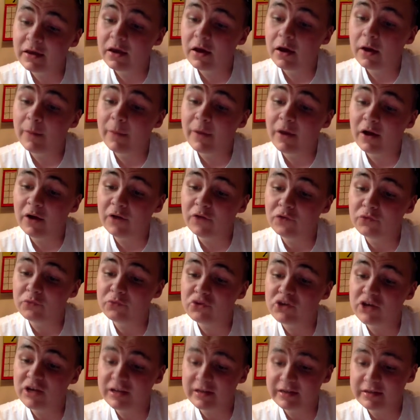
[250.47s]
apart from
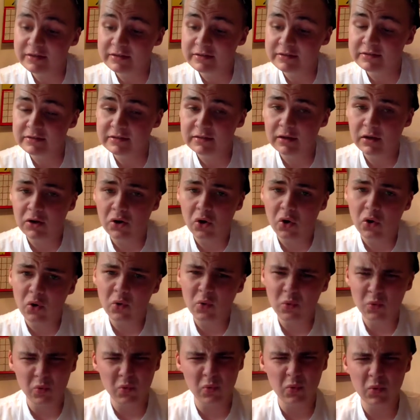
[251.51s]
Janice?
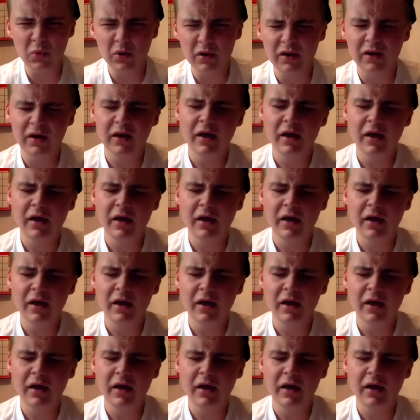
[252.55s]
Ooh.